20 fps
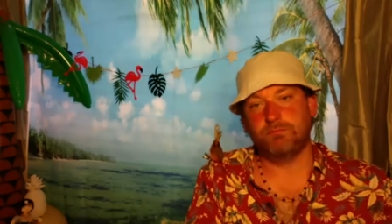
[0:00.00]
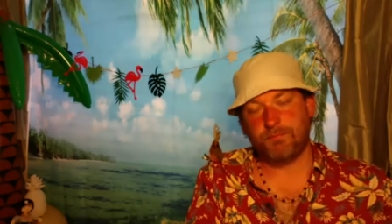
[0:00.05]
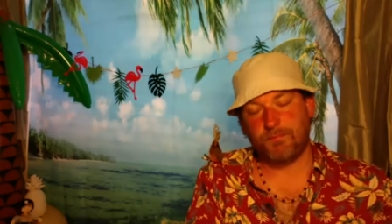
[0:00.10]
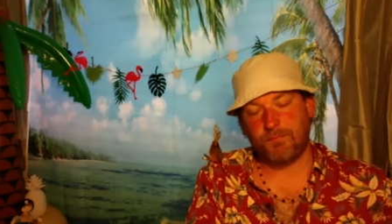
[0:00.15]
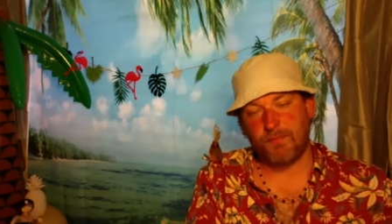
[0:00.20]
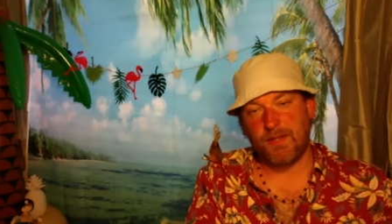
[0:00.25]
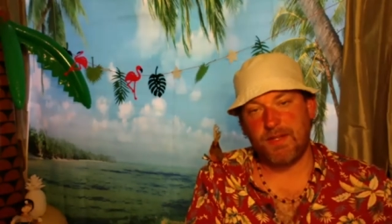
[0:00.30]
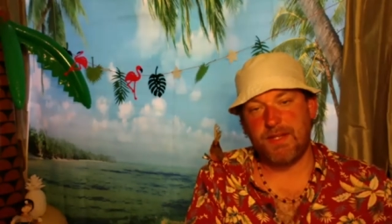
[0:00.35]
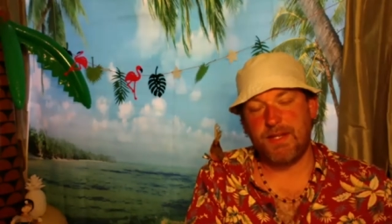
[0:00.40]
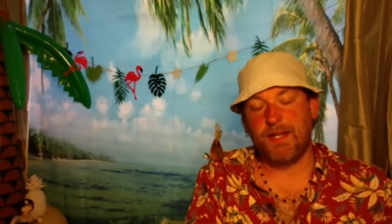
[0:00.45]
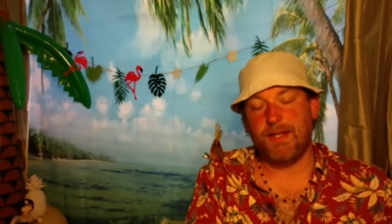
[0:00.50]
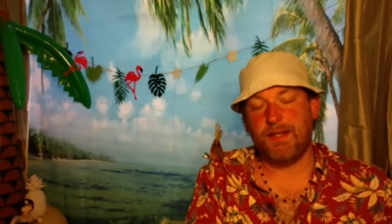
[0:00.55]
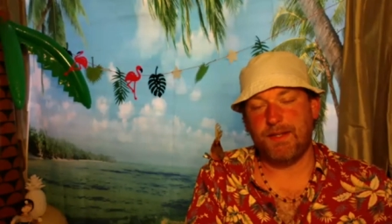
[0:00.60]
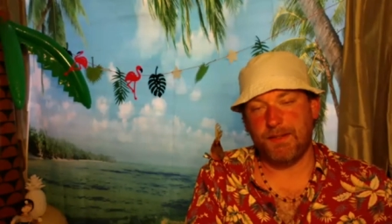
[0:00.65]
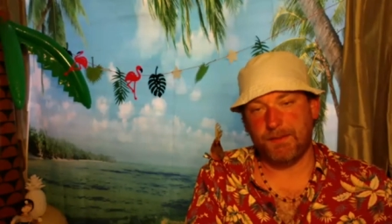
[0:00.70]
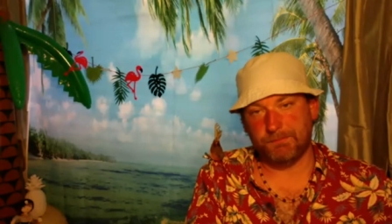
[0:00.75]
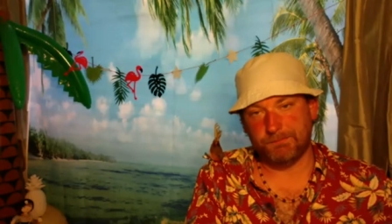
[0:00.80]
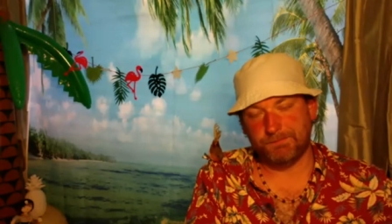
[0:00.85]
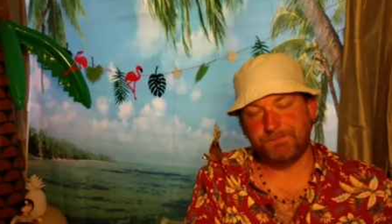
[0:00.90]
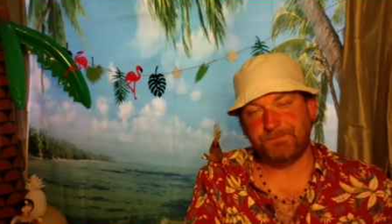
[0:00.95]
That I yeah,
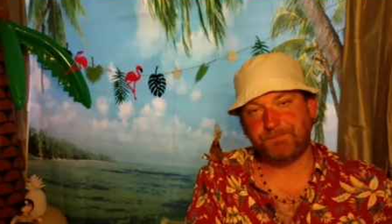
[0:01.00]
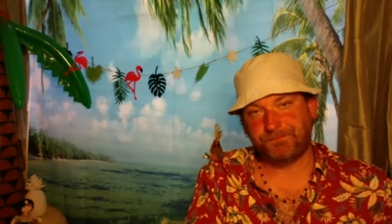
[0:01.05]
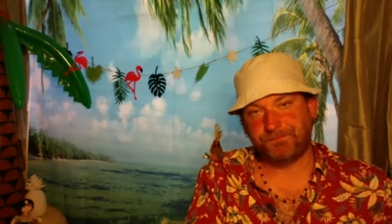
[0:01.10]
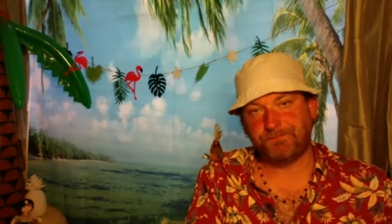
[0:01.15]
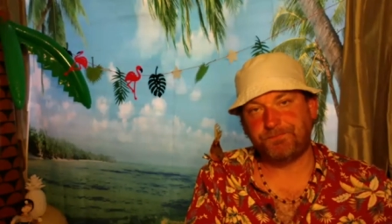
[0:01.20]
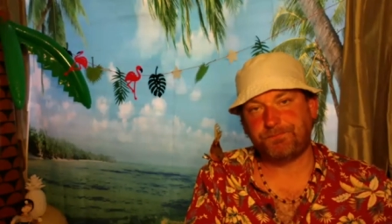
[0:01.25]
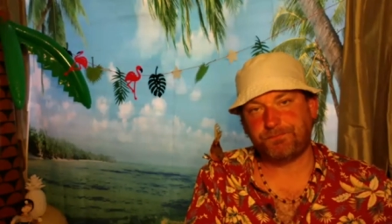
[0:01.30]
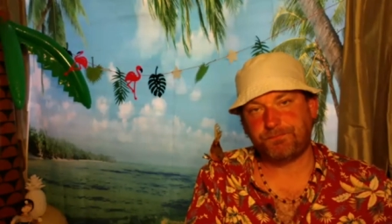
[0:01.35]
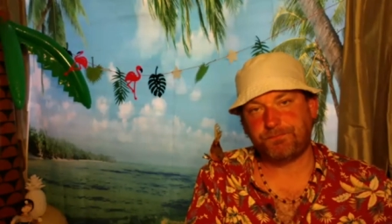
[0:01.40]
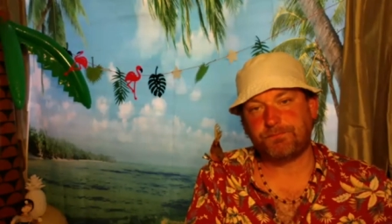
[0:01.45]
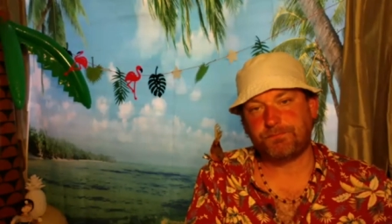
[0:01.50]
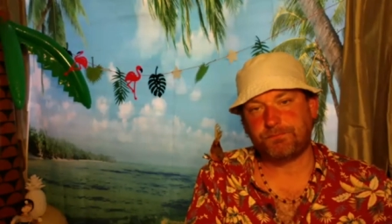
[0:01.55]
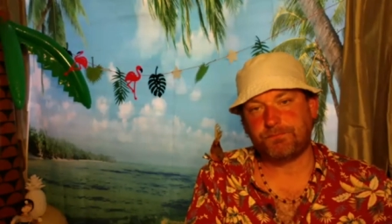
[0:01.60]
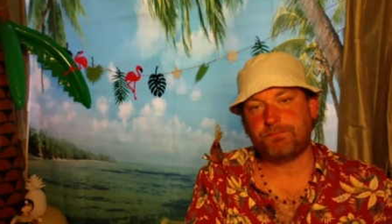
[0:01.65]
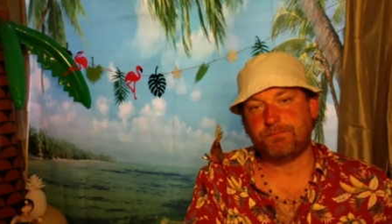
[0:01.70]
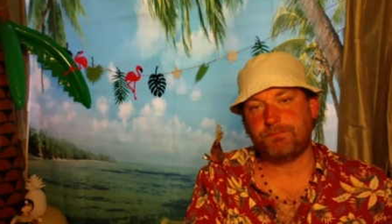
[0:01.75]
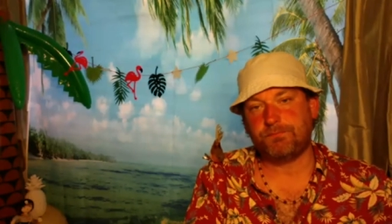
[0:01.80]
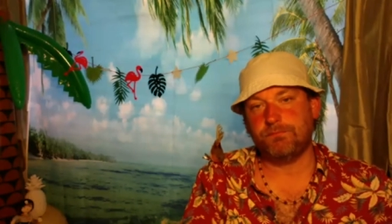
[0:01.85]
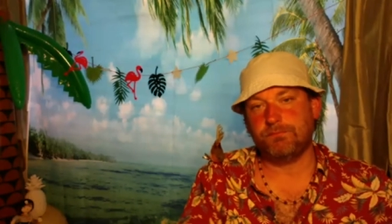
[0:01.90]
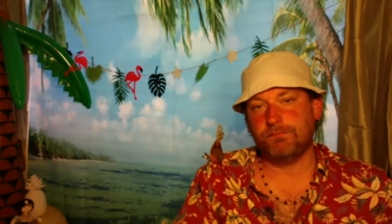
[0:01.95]
discovered. Yeah. You know,
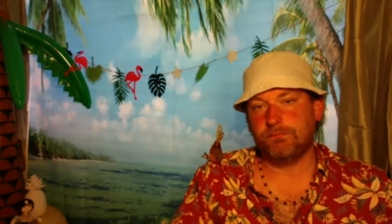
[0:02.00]
great